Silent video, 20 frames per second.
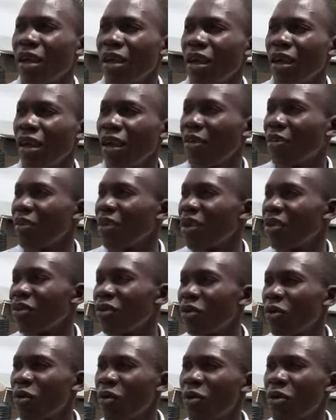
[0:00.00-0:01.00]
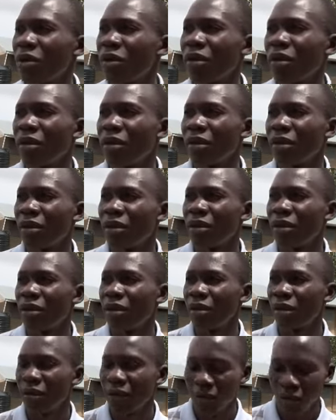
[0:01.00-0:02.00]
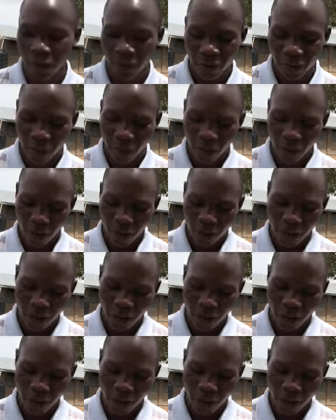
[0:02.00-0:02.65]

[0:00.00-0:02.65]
around the school. Mm-hmm.